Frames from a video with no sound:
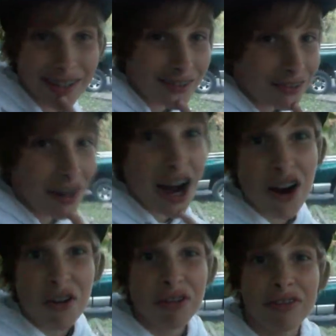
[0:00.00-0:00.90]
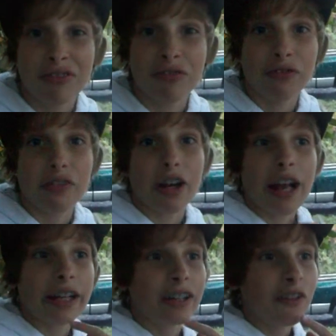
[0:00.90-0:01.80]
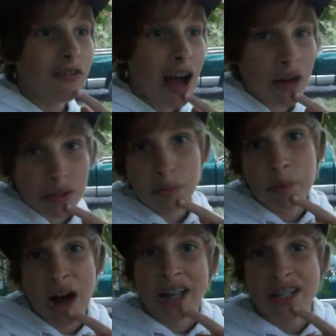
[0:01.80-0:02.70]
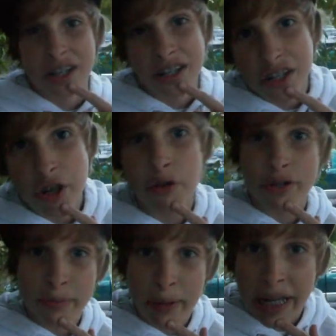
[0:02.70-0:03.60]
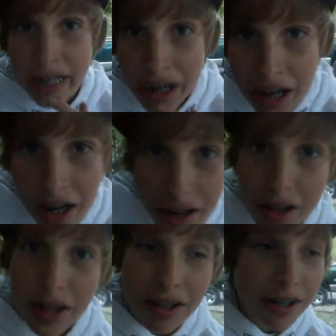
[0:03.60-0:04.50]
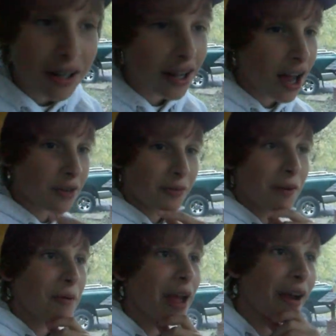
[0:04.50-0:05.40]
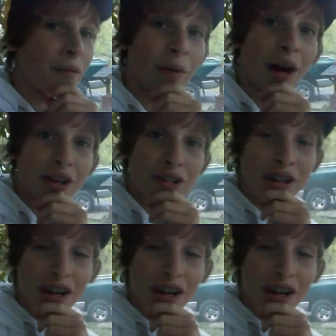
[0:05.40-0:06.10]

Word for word: Well, we should test that out. For like a thousand bucks, excuse me. I don't want to pay up much.